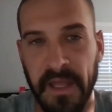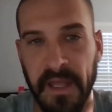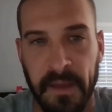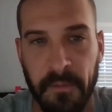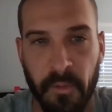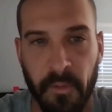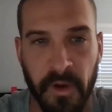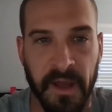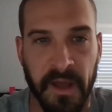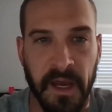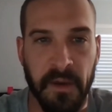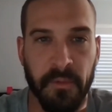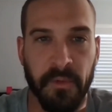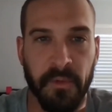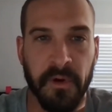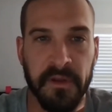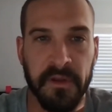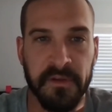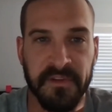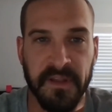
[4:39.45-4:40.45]
And when I
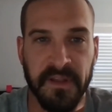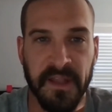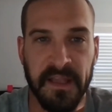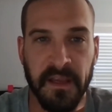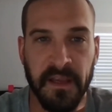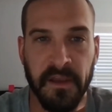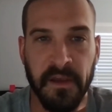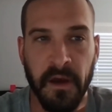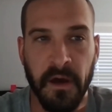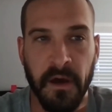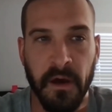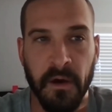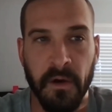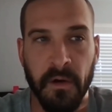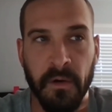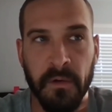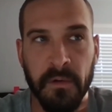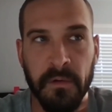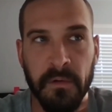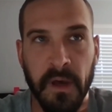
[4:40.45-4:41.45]
was let
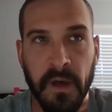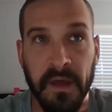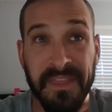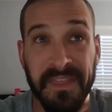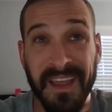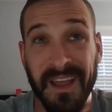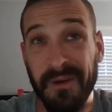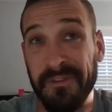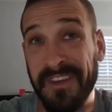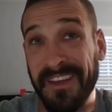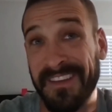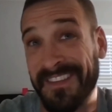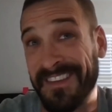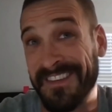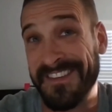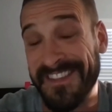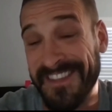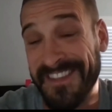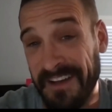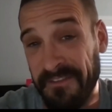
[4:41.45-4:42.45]
go, I think I was like the
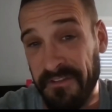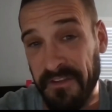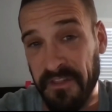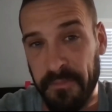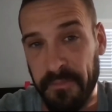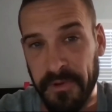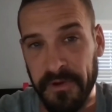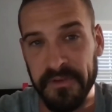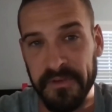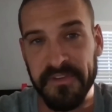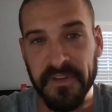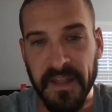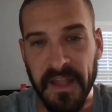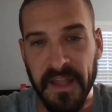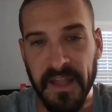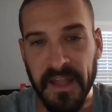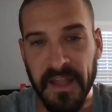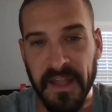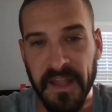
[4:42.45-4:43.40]
7th person left.